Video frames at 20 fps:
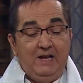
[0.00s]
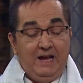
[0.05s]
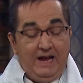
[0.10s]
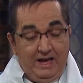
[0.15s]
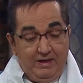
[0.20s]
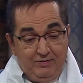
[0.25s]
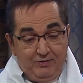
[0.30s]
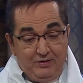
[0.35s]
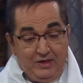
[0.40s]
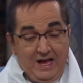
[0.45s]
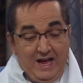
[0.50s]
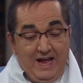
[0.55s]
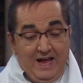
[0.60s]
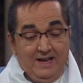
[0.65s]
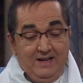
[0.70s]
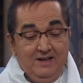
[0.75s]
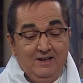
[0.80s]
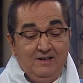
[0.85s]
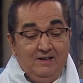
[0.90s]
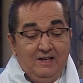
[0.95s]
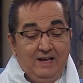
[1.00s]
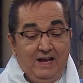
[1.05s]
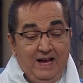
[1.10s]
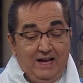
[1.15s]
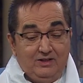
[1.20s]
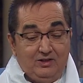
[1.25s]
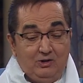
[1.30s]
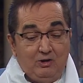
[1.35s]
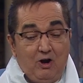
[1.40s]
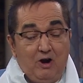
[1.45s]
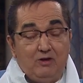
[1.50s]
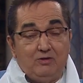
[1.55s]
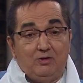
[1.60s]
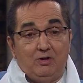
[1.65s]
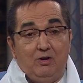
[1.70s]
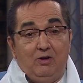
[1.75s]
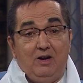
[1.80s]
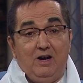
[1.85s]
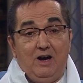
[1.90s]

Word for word: And then, as Dr.